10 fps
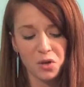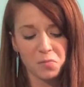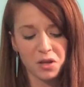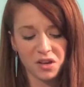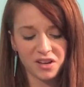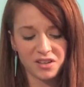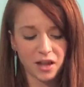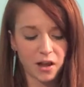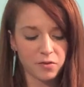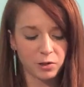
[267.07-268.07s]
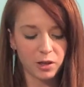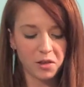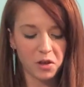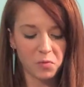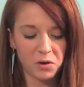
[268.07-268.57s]
because I really
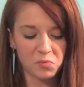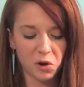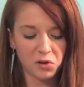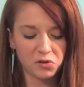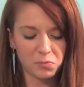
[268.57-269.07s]
like Wet n Wild's